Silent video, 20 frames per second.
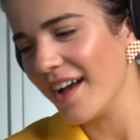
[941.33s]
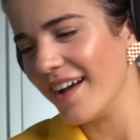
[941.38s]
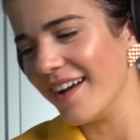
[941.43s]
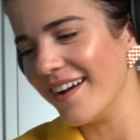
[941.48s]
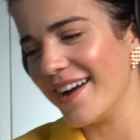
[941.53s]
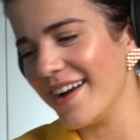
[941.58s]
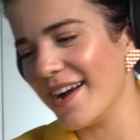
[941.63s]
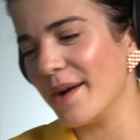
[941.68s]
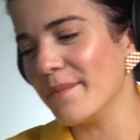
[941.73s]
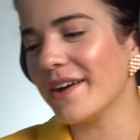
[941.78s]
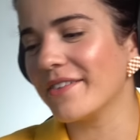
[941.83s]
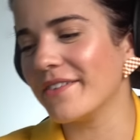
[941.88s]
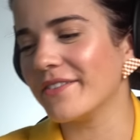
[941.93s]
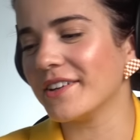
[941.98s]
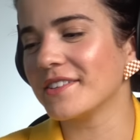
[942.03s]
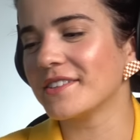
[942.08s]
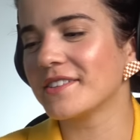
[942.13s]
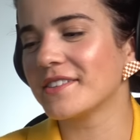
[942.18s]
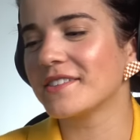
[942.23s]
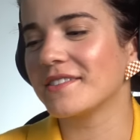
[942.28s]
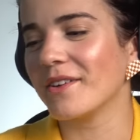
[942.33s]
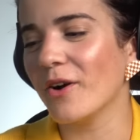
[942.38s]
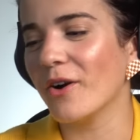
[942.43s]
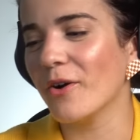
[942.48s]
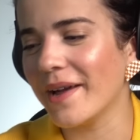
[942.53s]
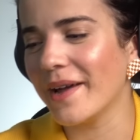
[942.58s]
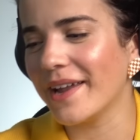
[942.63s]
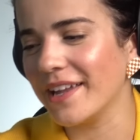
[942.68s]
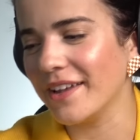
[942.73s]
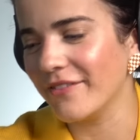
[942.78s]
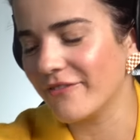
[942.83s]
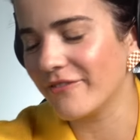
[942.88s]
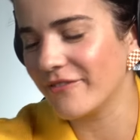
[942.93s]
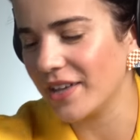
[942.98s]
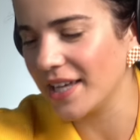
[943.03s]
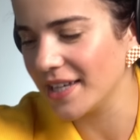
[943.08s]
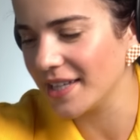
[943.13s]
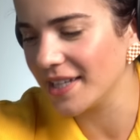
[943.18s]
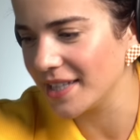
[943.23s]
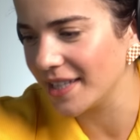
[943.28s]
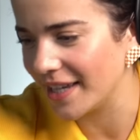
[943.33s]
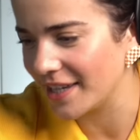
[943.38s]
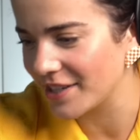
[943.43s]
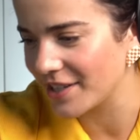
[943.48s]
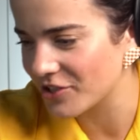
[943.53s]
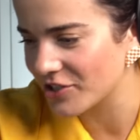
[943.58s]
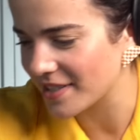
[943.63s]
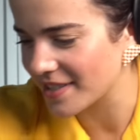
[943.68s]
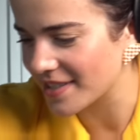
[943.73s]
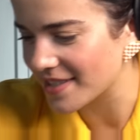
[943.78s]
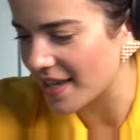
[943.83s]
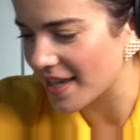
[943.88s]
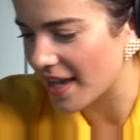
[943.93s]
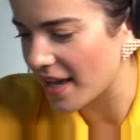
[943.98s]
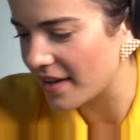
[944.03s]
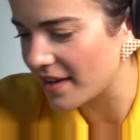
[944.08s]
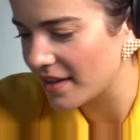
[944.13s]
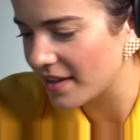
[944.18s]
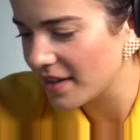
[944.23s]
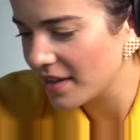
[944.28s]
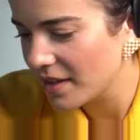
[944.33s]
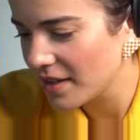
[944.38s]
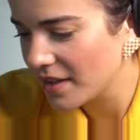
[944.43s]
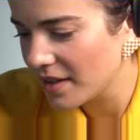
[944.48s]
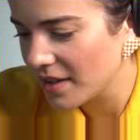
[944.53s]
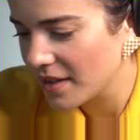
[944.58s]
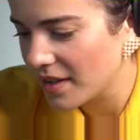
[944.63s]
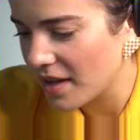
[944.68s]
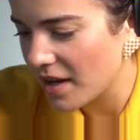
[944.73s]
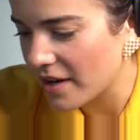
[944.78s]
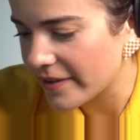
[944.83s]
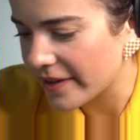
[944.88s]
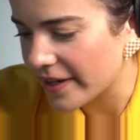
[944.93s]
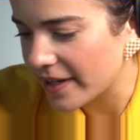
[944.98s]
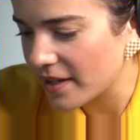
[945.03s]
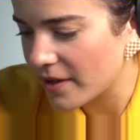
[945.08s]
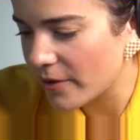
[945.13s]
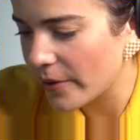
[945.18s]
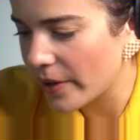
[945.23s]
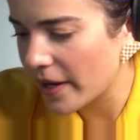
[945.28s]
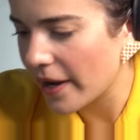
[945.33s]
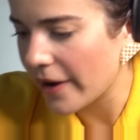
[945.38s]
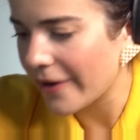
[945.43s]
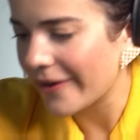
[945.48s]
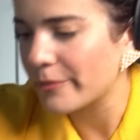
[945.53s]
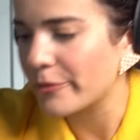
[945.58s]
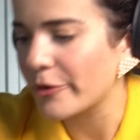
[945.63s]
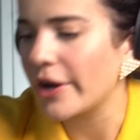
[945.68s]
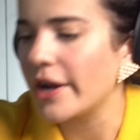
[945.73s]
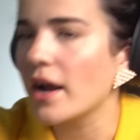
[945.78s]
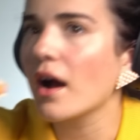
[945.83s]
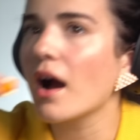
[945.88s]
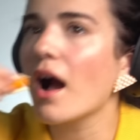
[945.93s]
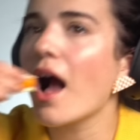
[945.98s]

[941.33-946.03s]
I'm having so many feelings, she said. All right, quick carrot break.